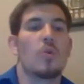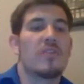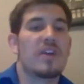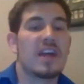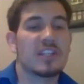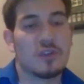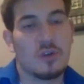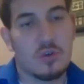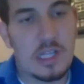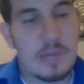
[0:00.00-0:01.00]
With
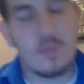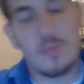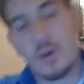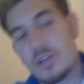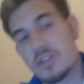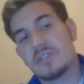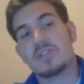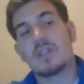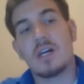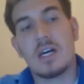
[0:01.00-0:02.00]
external labor
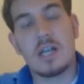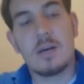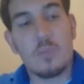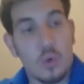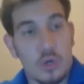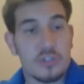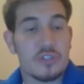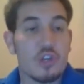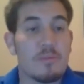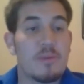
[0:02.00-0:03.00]
markets,
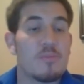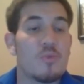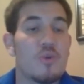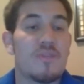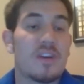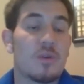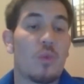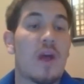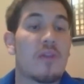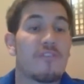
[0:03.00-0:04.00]
workers are going to be moving
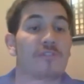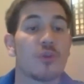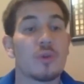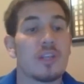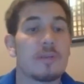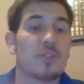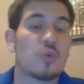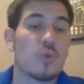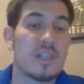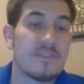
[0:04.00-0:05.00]
rather fluidly
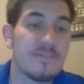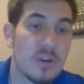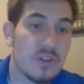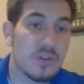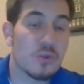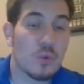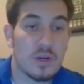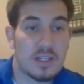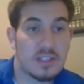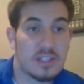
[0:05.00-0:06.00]
between various
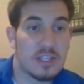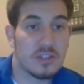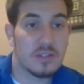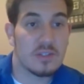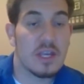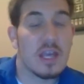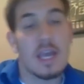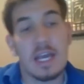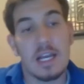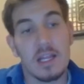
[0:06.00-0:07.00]
organizations,
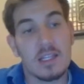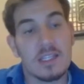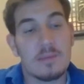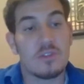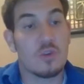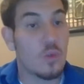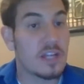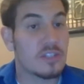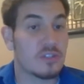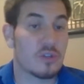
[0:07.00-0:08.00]
and a lot of times their
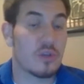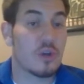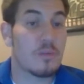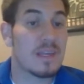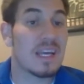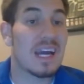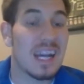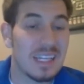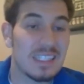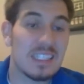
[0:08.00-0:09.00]
wages are going to be
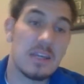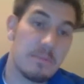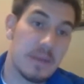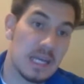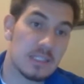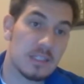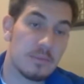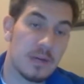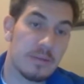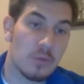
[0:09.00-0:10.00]
highly
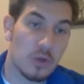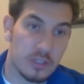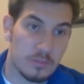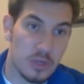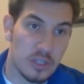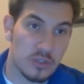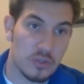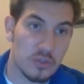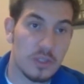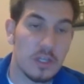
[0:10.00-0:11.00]
impacted by market
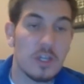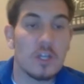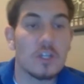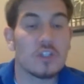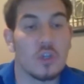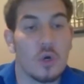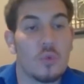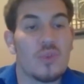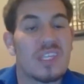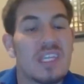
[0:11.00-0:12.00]
pressures.
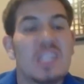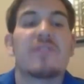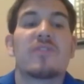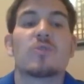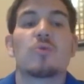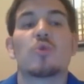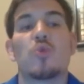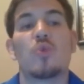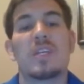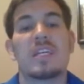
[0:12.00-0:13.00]
So the key difference
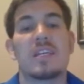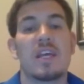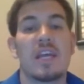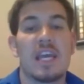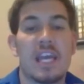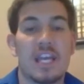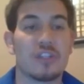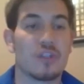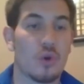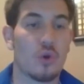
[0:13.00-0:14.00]
between
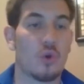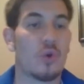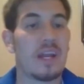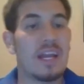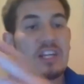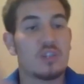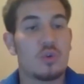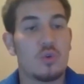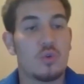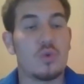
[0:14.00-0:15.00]
internal and
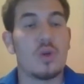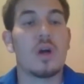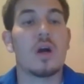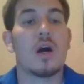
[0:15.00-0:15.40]
external